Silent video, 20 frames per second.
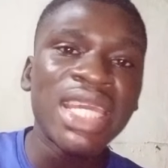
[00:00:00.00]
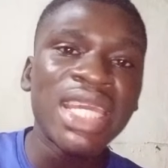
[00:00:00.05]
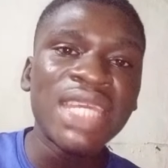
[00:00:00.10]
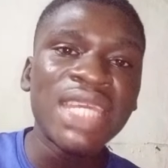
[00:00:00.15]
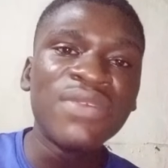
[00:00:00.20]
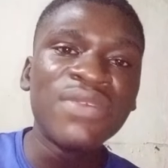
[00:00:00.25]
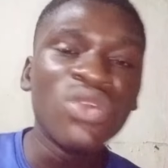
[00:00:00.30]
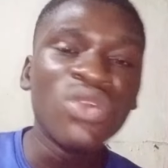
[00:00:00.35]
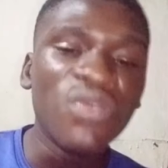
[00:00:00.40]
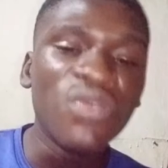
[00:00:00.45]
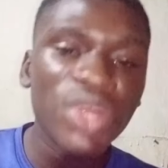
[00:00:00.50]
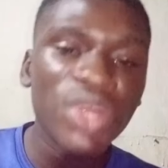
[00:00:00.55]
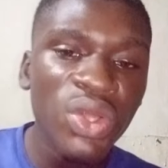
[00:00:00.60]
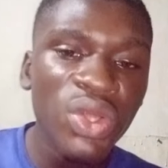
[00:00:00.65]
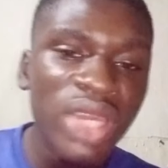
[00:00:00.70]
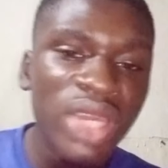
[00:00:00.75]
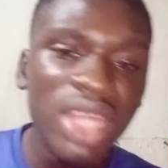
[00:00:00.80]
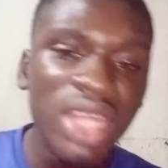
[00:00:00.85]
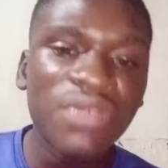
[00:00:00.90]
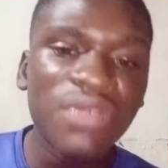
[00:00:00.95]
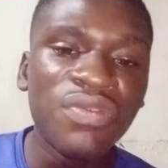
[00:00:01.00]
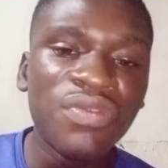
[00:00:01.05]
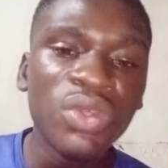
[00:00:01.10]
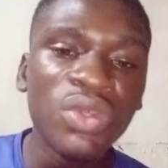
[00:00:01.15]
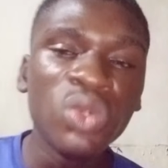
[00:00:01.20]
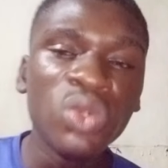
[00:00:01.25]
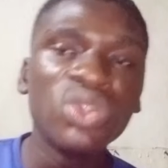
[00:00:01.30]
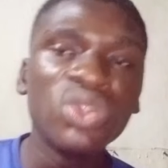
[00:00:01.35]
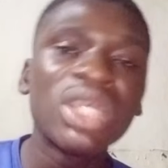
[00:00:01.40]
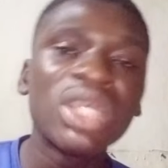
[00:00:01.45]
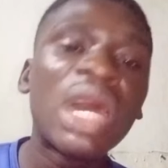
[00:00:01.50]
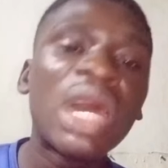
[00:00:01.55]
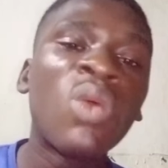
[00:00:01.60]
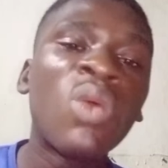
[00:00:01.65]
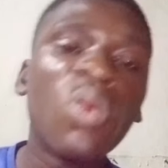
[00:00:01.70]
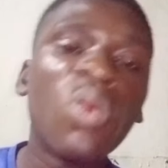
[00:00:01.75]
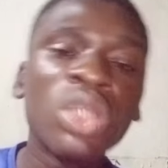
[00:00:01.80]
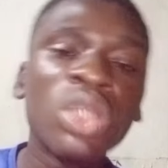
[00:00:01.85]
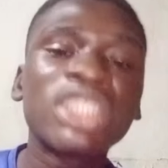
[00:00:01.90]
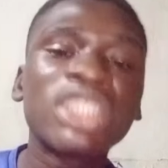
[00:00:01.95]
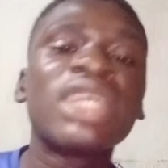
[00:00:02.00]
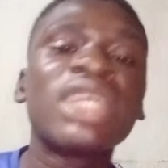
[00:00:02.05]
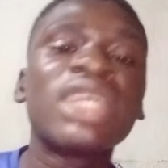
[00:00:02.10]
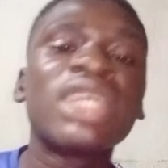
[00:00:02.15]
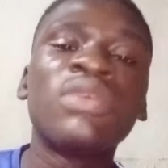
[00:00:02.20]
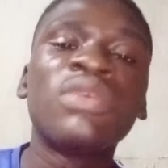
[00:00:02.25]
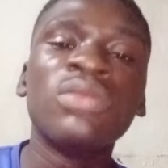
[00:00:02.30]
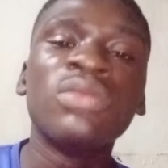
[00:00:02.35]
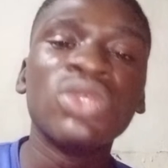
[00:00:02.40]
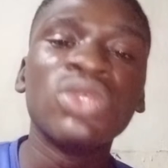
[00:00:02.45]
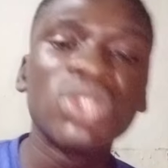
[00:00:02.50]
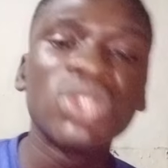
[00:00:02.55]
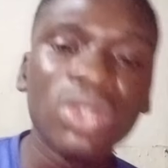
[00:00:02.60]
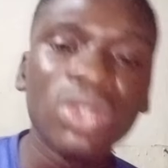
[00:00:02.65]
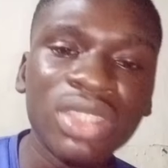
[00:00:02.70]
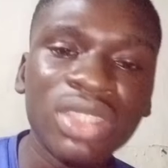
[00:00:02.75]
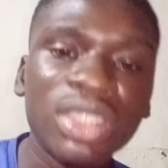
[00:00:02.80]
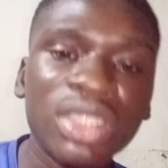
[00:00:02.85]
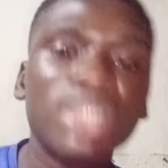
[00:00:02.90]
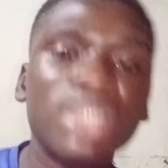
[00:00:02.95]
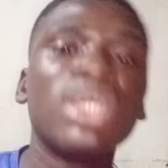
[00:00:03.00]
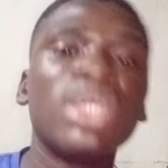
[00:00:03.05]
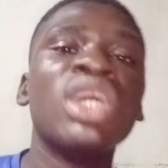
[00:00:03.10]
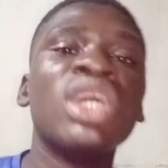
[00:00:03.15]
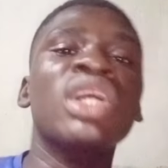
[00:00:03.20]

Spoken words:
if your video gets views and watch time from those sources,